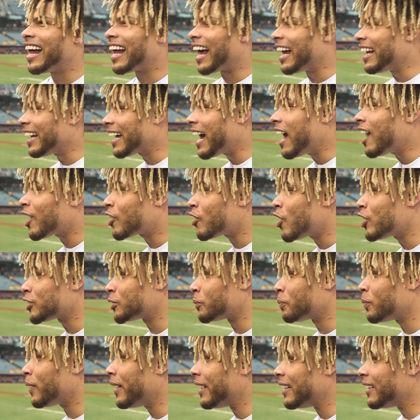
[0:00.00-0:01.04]
I got across
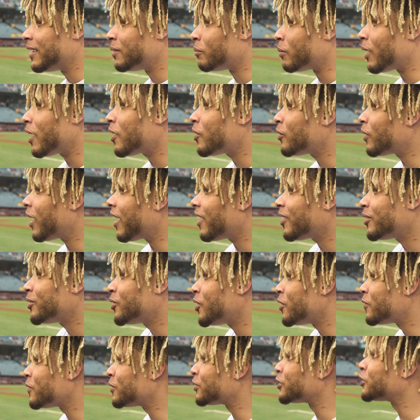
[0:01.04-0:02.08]
the plate, but I don't
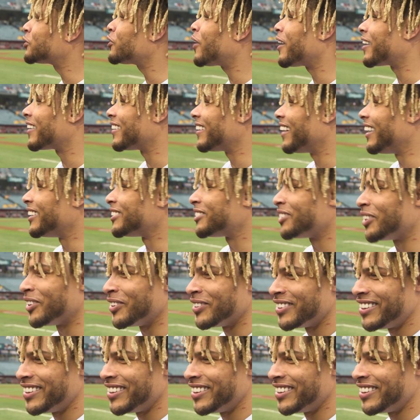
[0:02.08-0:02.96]
know if it was a strike or not. So.